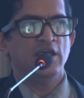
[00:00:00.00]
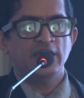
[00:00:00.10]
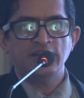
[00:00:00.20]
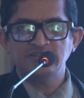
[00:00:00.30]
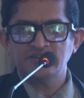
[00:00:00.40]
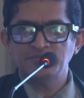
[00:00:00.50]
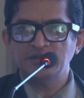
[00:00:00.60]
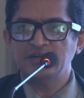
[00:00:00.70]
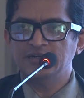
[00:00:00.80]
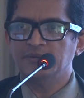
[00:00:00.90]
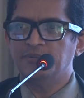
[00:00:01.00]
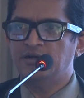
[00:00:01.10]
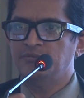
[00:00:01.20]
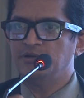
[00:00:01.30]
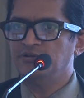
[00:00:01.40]
and I'll skip the data
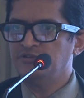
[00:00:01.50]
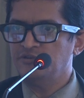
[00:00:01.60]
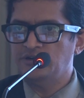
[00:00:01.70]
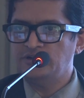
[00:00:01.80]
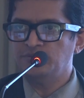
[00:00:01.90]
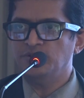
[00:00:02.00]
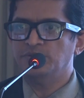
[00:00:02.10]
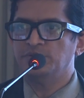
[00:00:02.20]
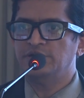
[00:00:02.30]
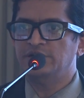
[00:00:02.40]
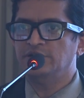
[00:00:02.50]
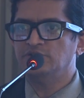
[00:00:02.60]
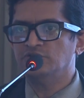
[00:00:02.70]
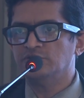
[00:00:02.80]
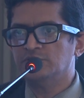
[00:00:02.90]
part because he's already spoken of the data, so